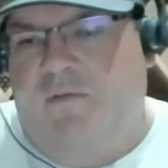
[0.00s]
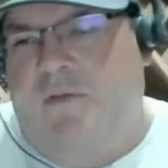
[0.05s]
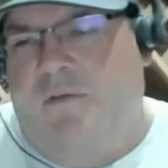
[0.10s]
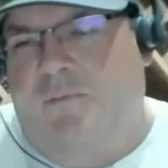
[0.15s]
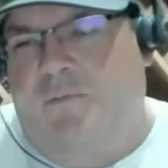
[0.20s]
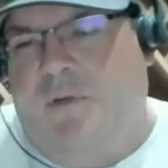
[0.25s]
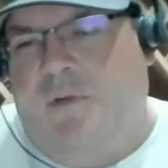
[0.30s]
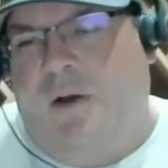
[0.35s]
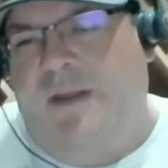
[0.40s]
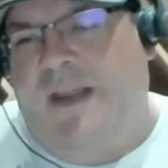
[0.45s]

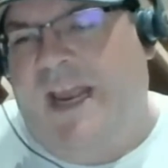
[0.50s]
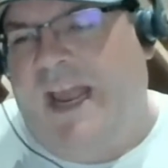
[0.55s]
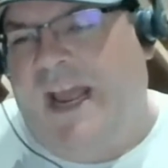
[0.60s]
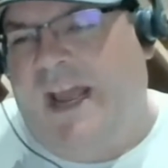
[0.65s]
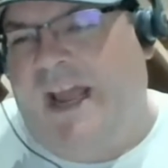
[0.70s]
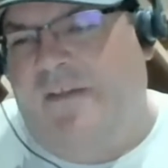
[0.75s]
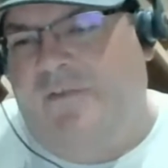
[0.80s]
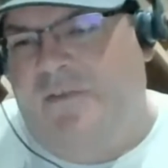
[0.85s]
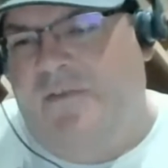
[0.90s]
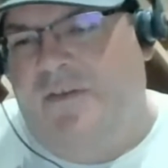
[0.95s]
probably
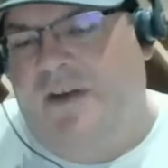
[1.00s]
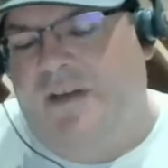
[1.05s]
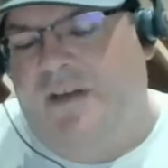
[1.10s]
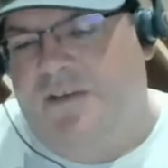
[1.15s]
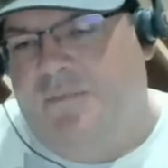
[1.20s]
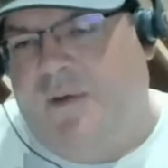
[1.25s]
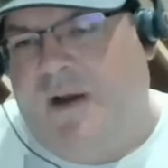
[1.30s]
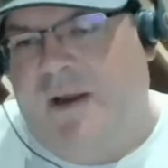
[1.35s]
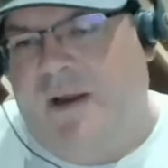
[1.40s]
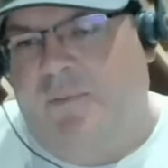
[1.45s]
half of it is
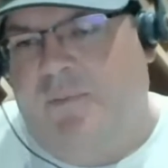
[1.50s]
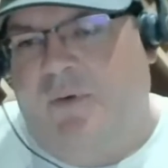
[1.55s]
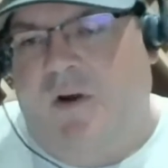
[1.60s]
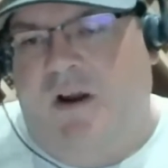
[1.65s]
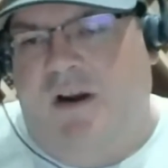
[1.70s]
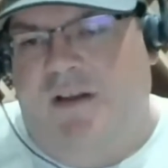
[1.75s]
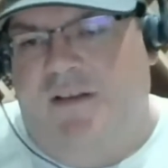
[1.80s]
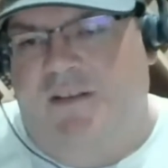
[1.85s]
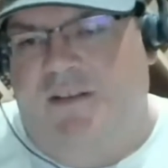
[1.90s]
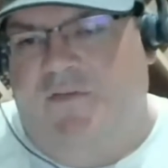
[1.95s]

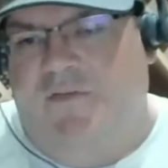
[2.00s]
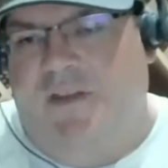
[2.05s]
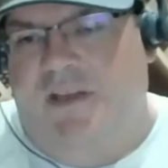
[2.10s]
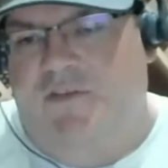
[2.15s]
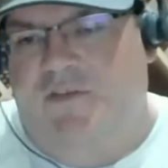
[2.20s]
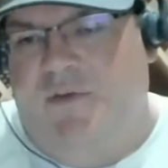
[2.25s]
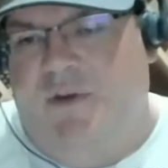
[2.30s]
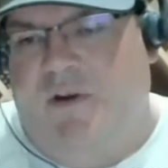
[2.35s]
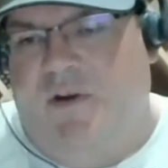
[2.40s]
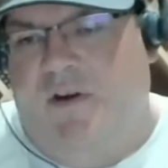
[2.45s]
byproducts of things
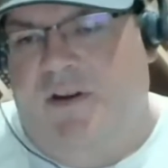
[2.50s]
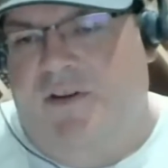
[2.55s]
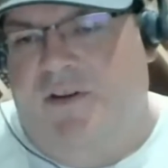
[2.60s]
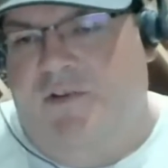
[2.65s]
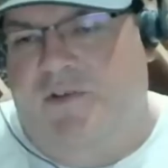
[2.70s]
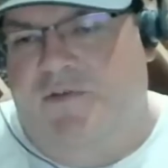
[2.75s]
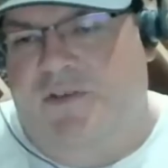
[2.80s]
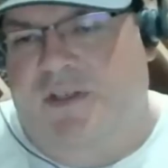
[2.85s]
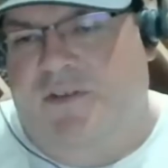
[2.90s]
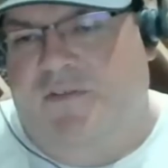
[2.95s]
we already use
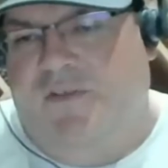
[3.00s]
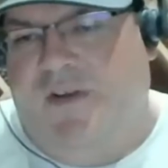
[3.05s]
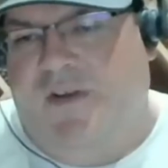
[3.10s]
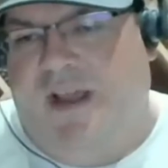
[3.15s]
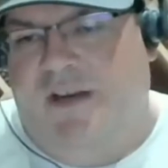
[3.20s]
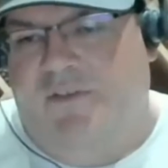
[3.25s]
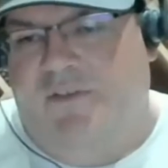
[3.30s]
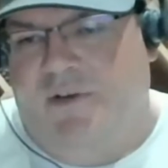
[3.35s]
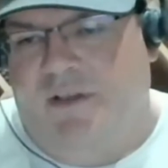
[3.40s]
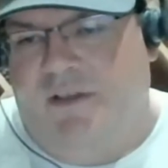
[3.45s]
in the
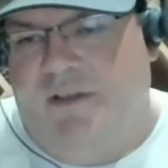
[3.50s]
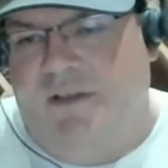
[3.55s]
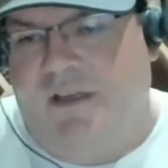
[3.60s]
factory